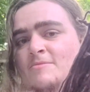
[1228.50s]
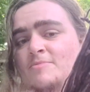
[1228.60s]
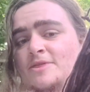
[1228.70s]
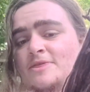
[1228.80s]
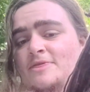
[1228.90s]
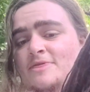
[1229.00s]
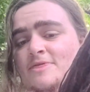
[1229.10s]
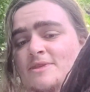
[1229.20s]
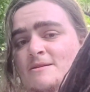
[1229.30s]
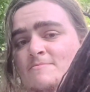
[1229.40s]
But
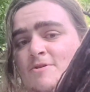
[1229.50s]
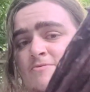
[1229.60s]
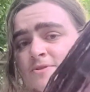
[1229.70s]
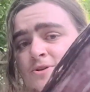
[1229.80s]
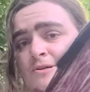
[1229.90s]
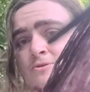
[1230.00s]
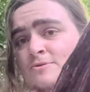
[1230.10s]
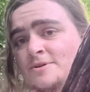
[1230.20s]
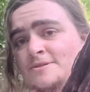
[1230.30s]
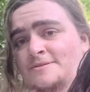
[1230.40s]
they both look
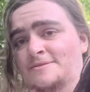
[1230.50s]
cool.